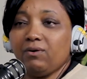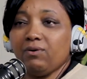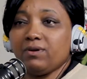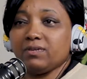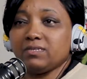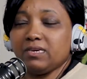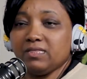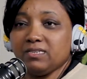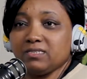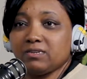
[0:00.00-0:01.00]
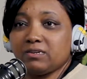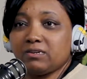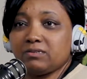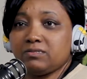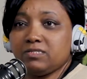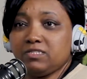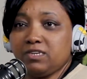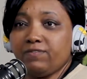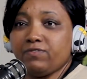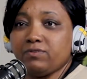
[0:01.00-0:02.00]
In the
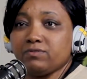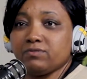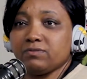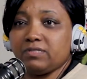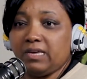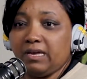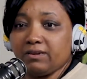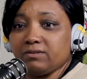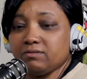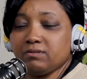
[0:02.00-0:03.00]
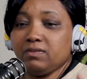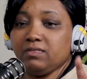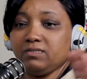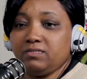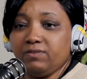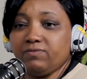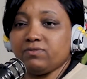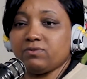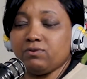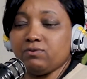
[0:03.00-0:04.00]
civil theater, in the civil
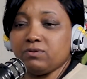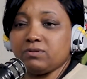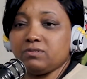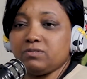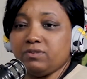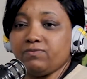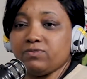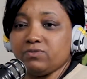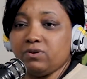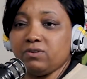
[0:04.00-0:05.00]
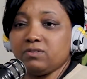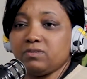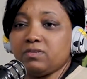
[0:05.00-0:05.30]
court, civil law,